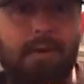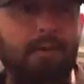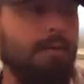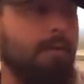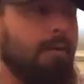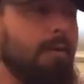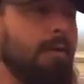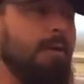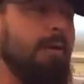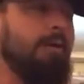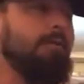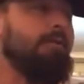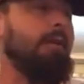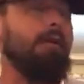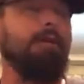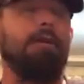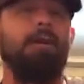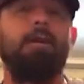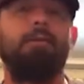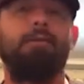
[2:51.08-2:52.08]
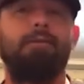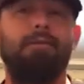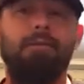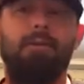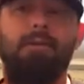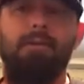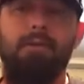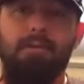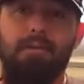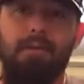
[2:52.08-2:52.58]
out that my dad's got
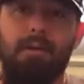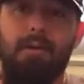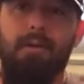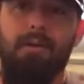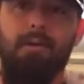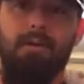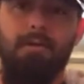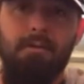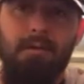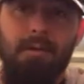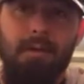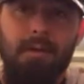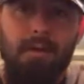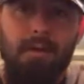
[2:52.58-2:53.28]
cancer and kind of